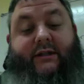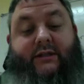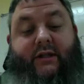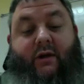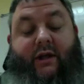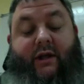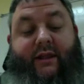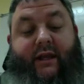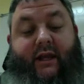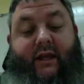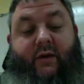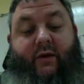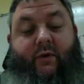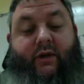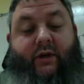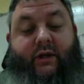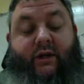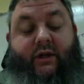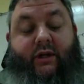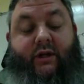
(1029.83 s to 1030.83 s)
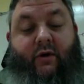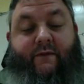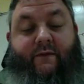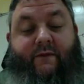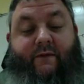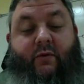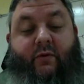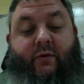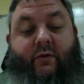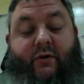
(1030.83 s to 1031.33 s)
I think it would, if
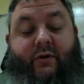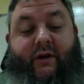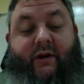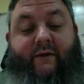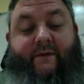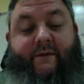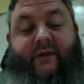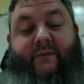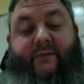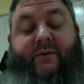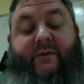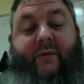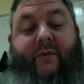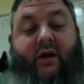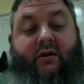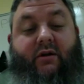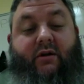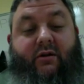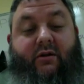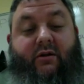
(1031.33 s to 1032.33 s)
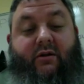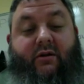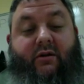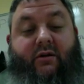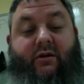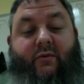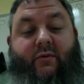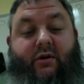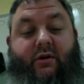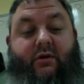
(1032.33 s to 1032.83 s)
you were doing a flipped model
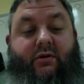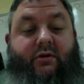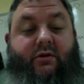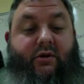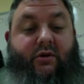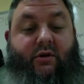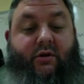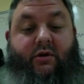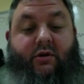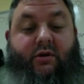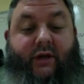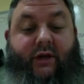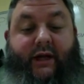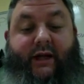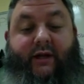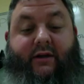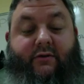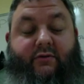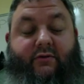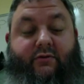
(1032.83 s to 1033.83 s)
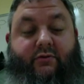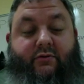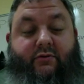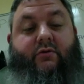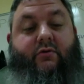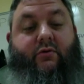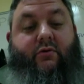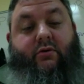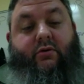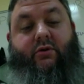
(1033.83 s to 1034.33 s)
and you were like
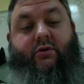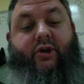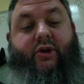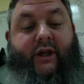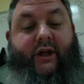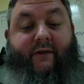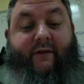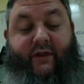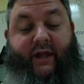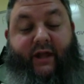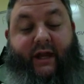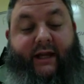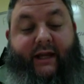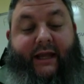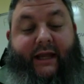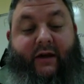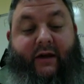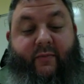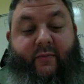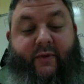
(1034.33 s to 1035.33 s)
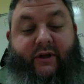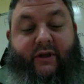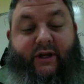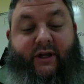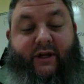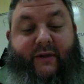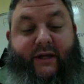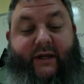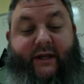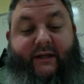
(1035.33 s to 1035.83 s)
looking for that
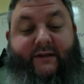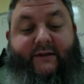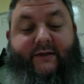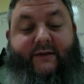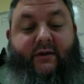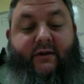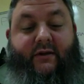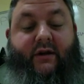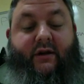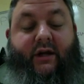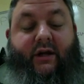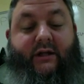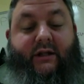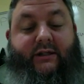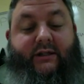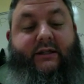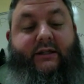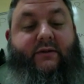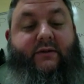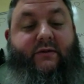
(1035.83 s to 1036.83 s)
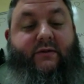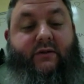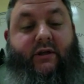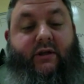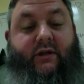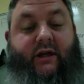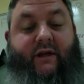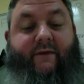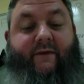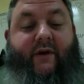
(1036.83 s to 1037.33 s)
accountability piece, since
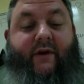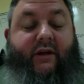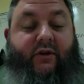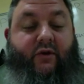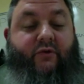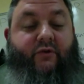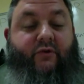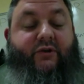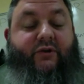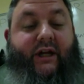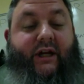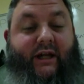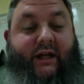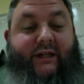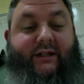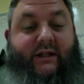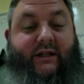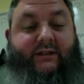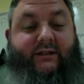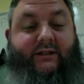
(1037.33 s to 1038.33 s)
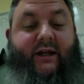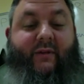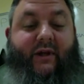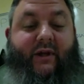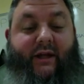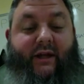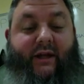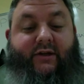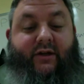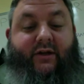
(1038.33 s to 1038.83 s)
if you did it as an
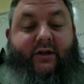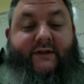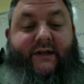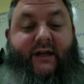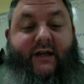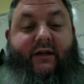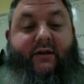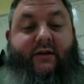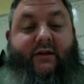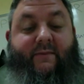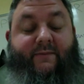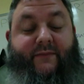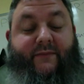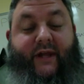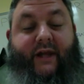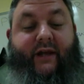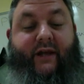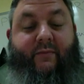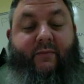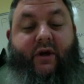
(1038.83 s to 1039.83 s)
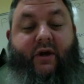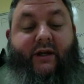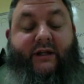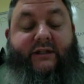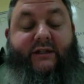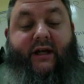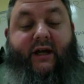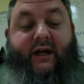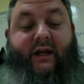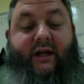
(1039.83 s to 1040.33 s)
assignment, like Dawn said, they can mark
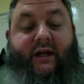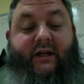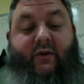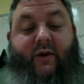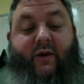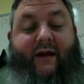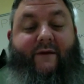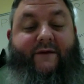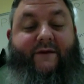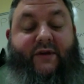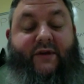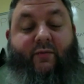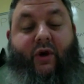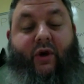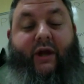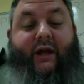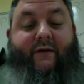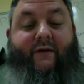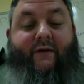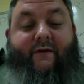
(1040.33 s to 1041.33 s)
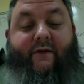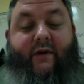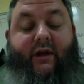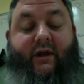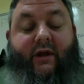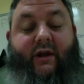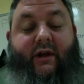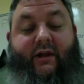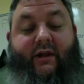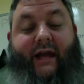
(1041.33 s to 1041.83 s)
as done, and you have some way of,
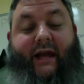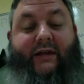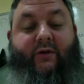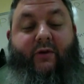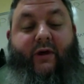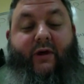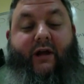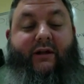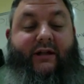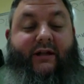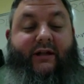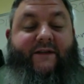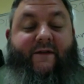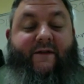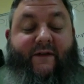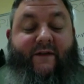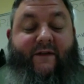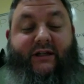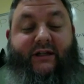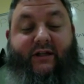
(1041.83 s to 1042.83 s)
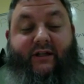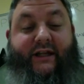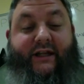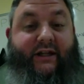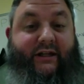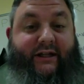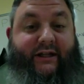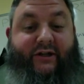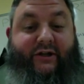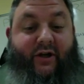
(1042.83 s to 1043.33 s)
they had to at least physically
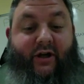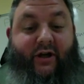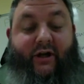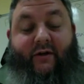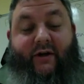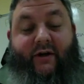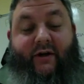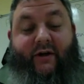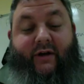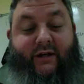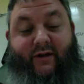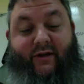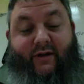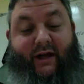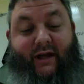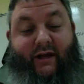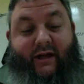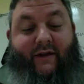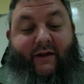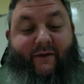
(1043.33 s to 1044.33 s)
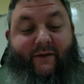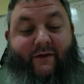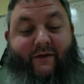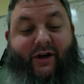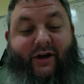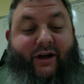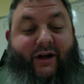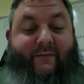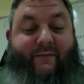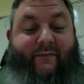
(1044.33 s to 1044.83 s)
clicked on it, right? So if you're
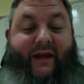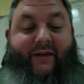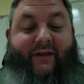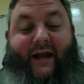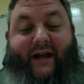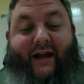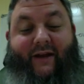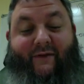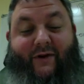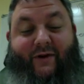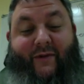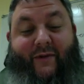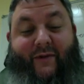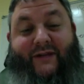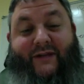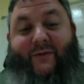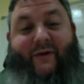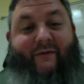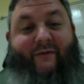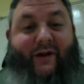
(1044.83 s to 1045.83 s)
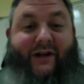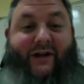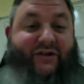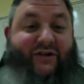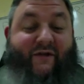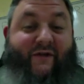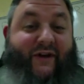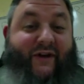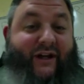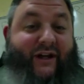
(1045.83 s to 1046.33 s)
going to make that effort, you might as well watch
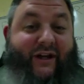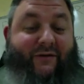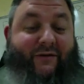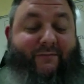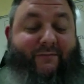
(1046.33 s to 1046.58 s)
the video.